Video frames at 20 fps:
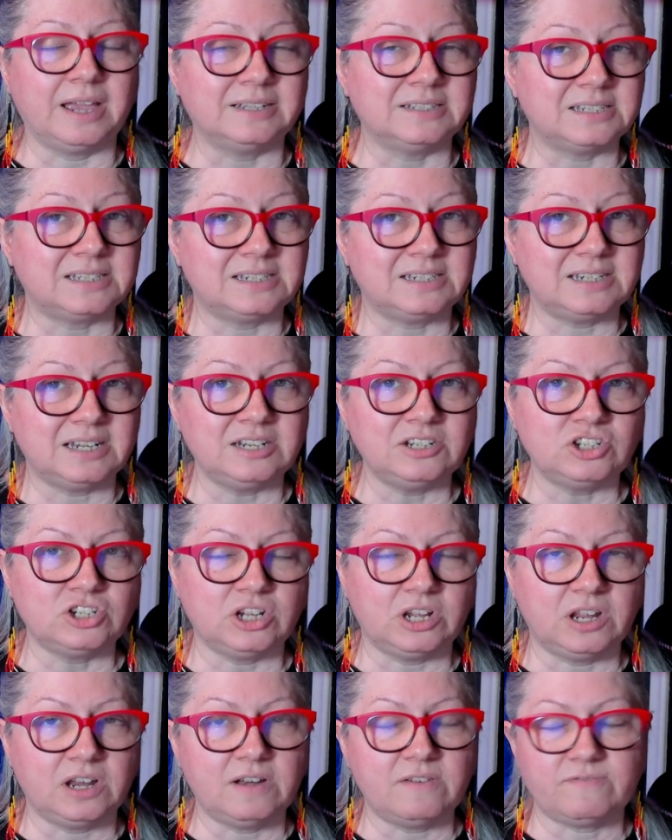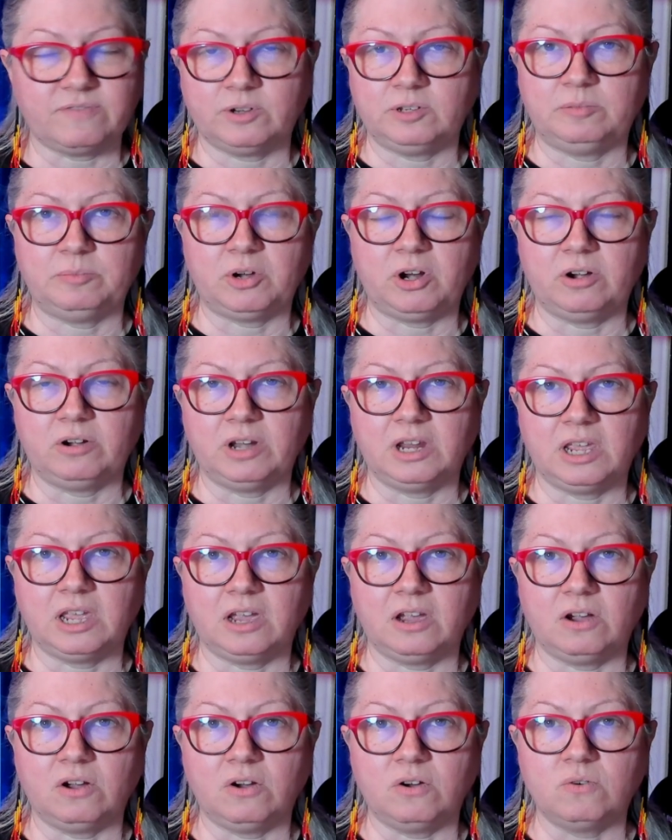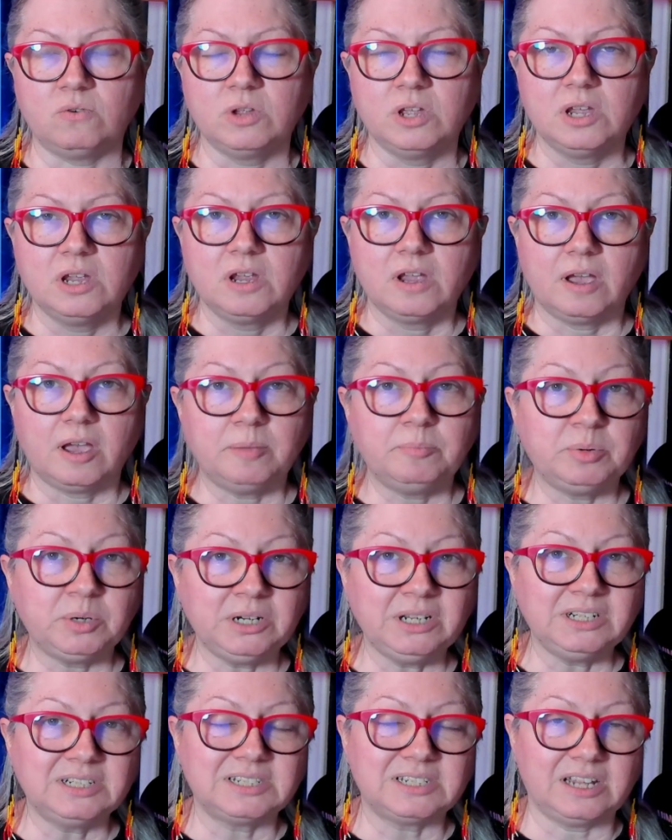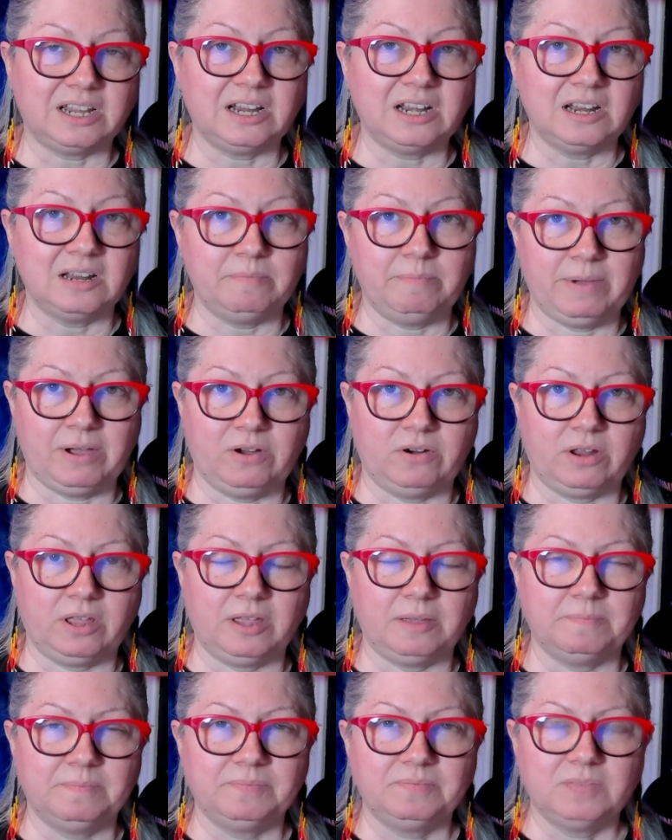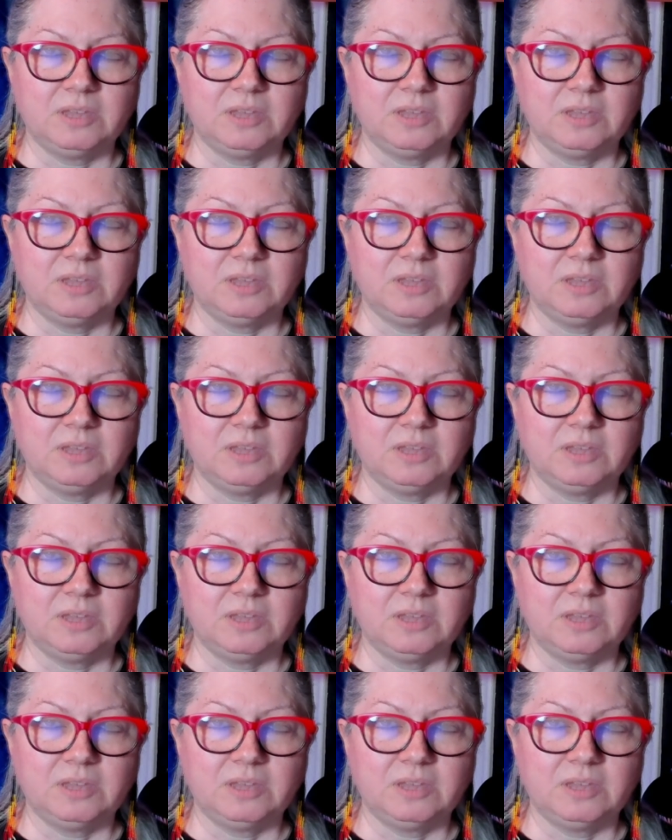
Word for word: extension for Luminar Neo, I'm pretty excited about it.